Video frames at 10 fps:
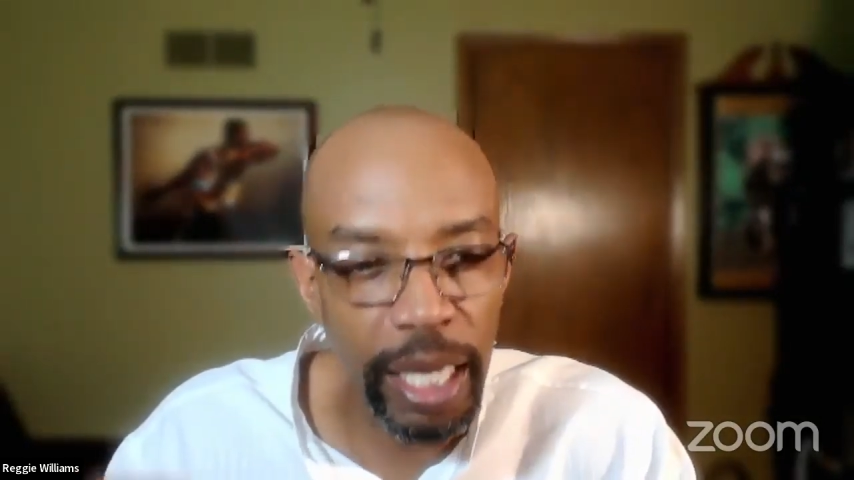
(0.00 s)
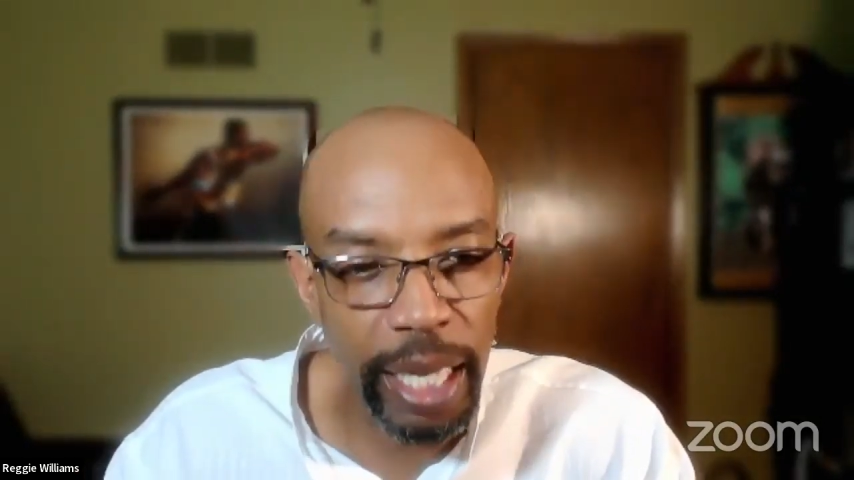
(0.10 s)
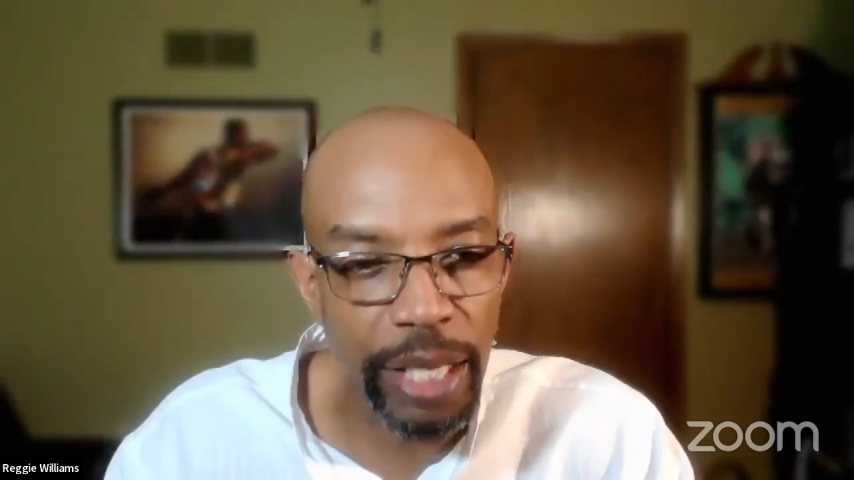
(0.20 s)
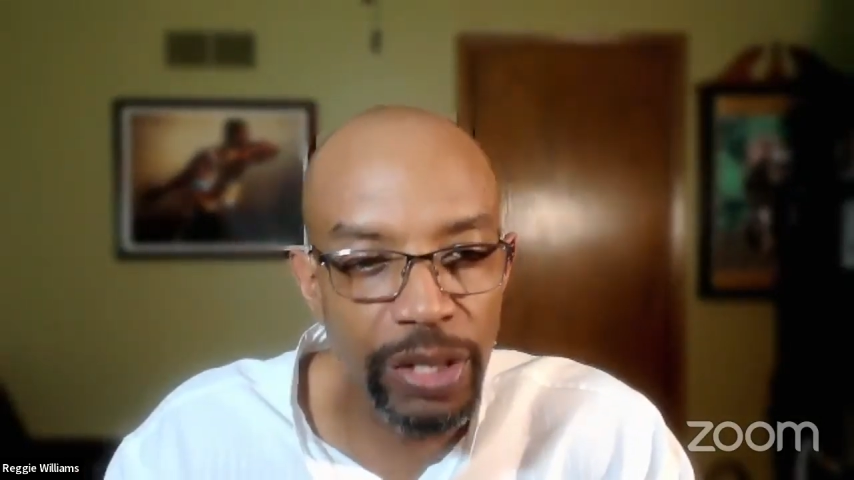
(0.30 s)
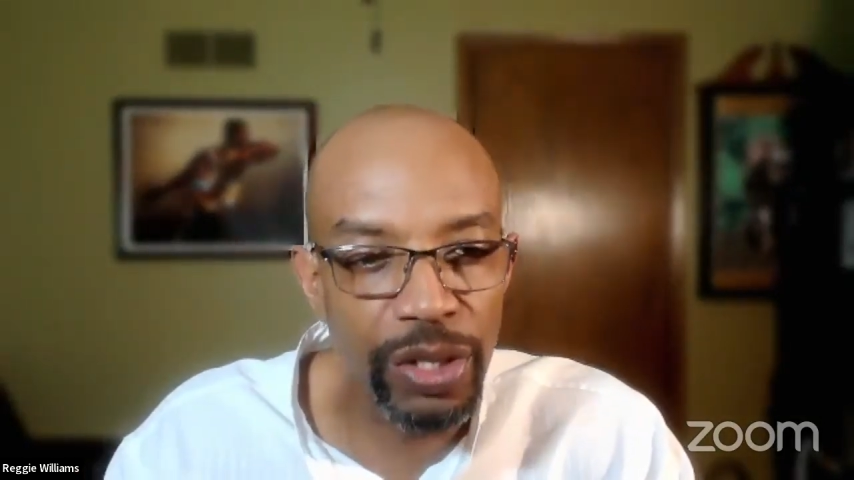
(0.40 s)

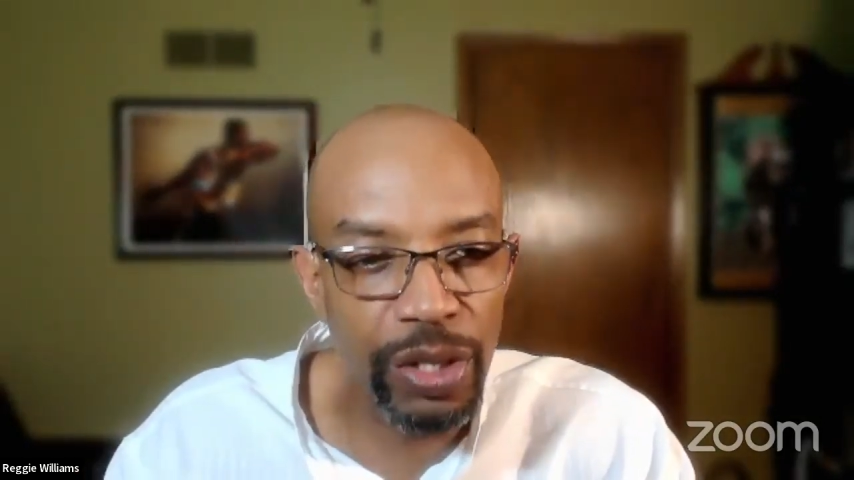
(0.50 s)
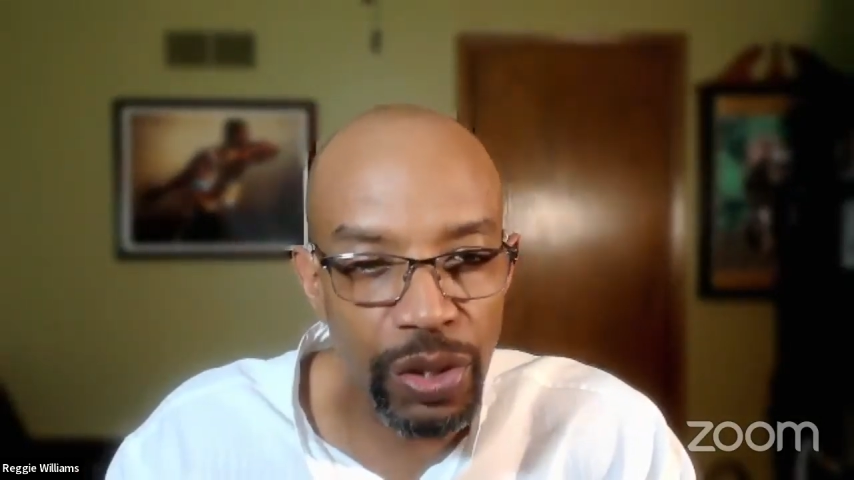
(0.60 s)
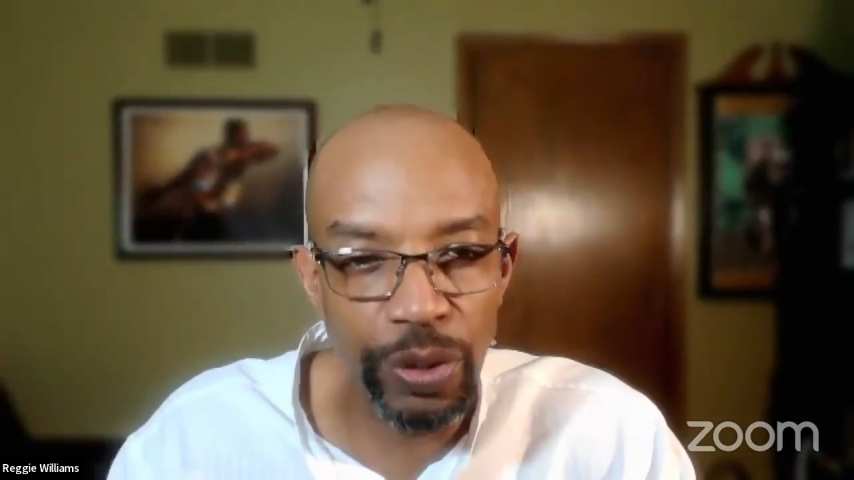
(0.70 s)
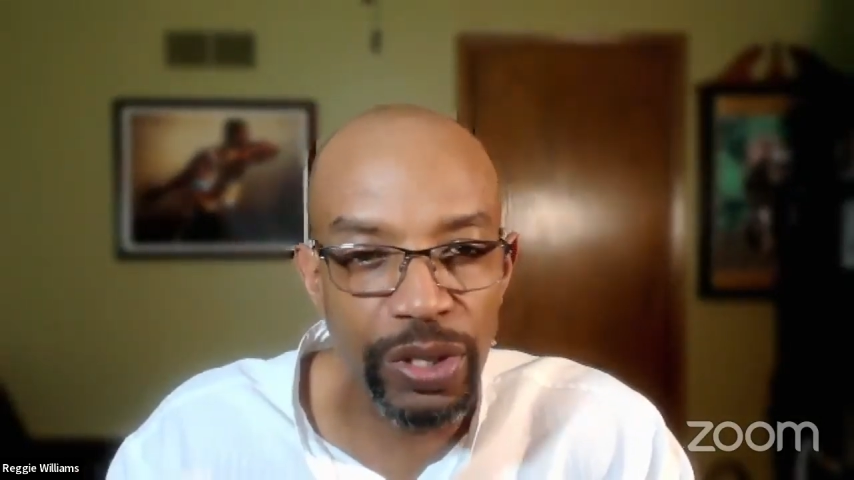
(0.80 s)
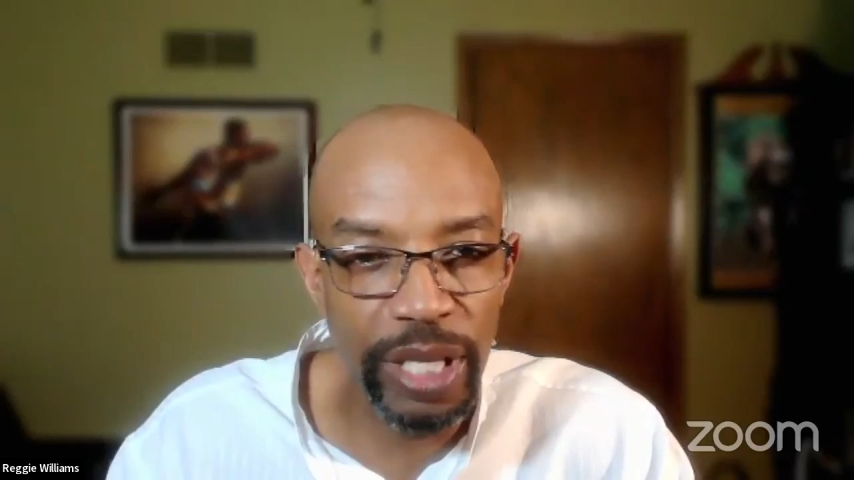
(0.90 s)
is the
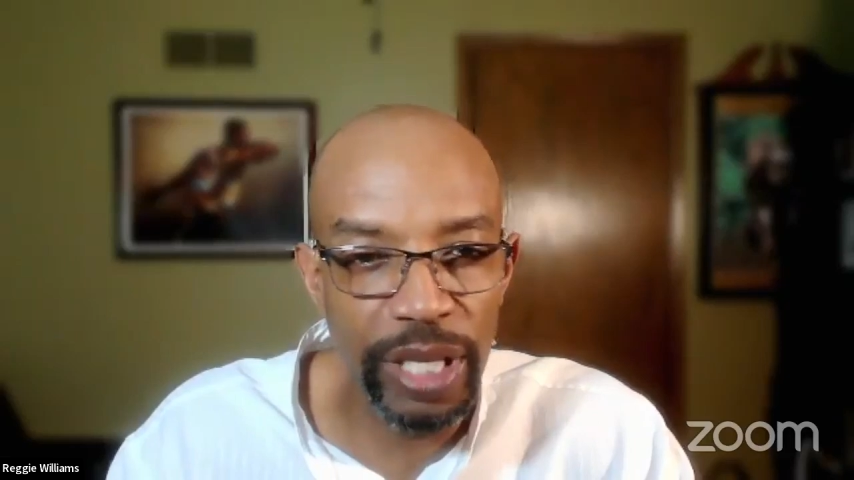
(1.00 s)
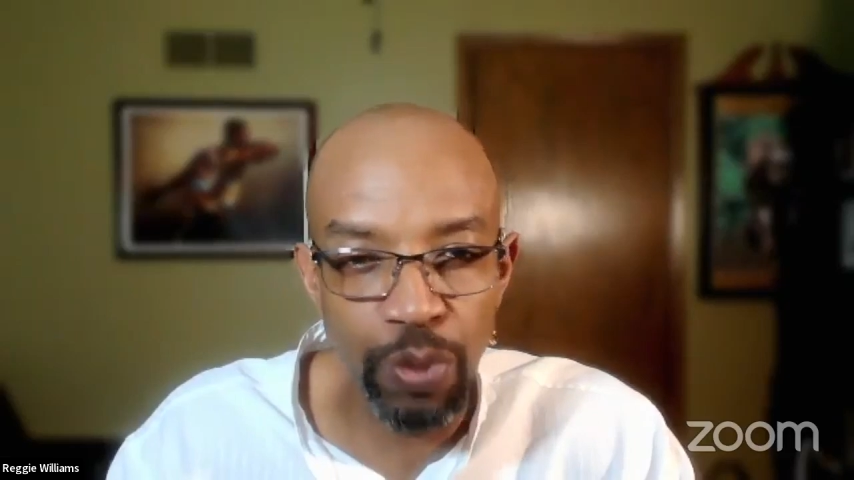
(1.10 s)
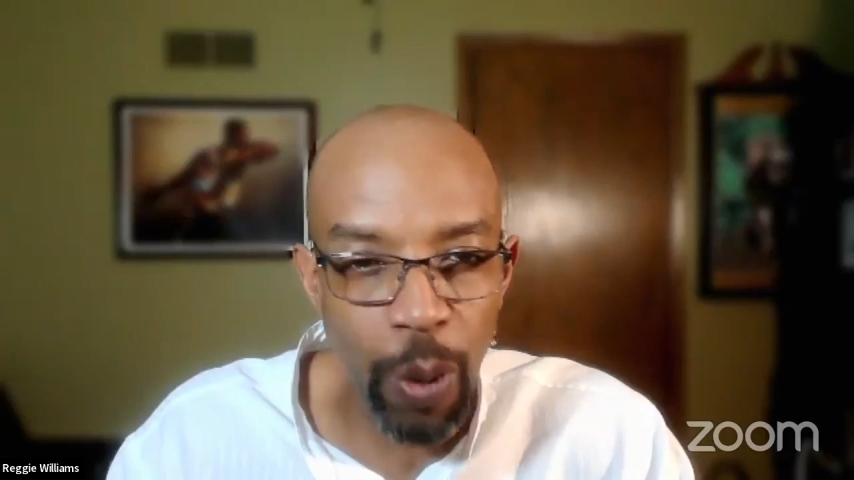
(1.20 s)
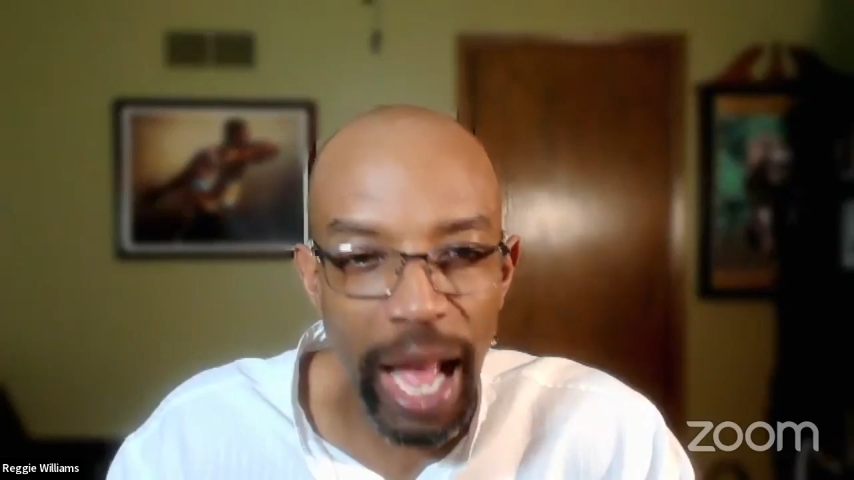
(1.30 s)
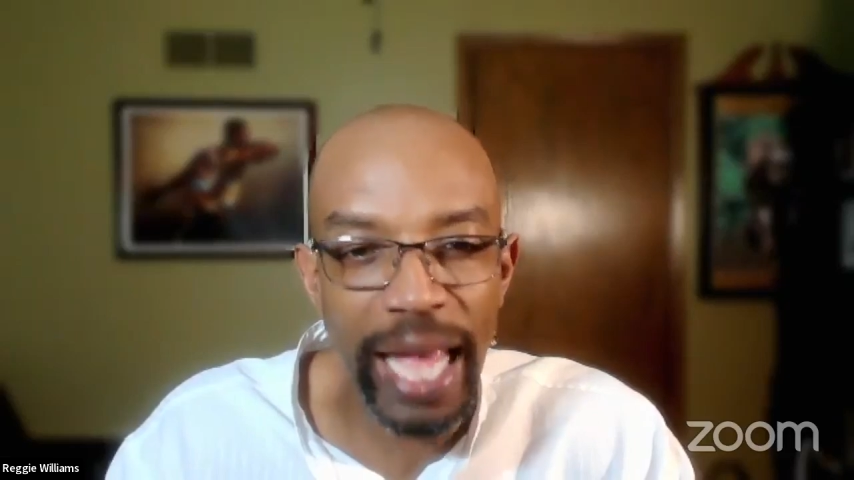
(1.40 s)
source, is
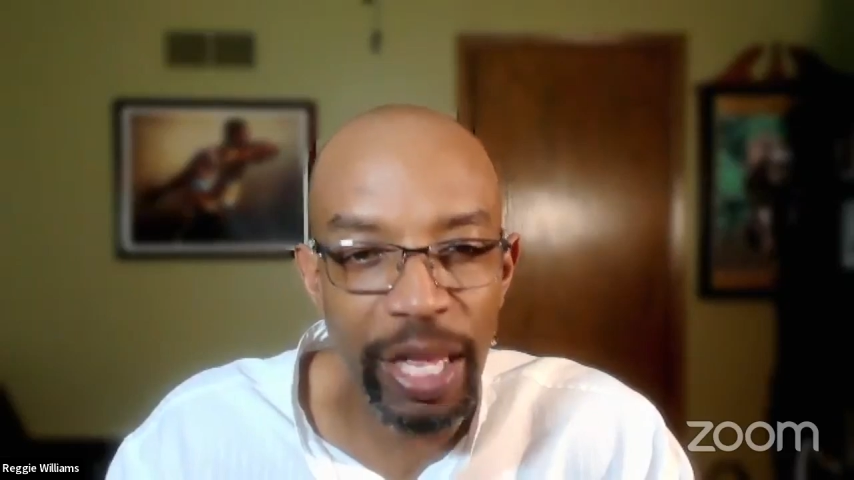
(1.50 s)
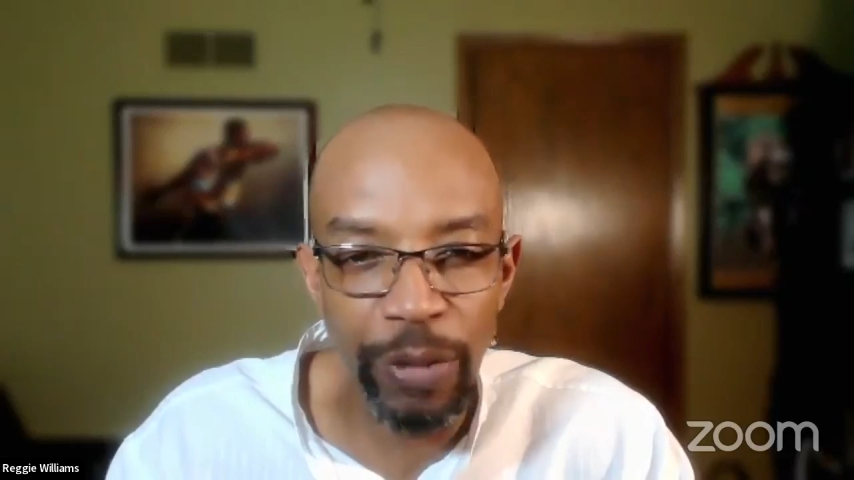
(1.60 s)
why it